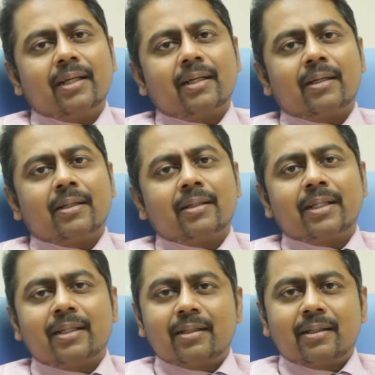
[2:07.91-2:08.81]
uh,
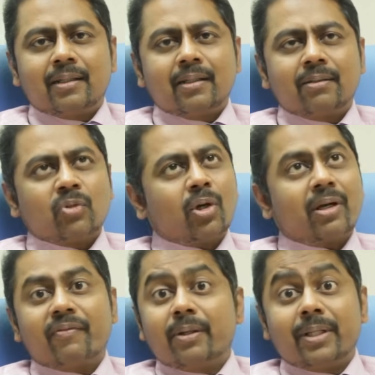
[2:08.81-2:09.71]
then uh,
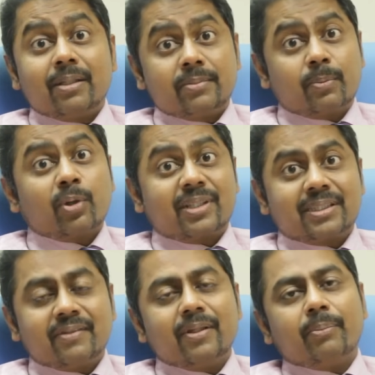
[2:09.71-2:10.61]
or if it becomes
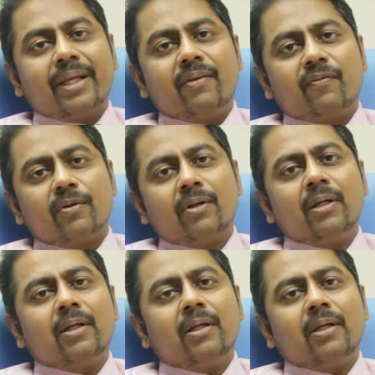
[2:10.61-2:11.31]
progressively painful,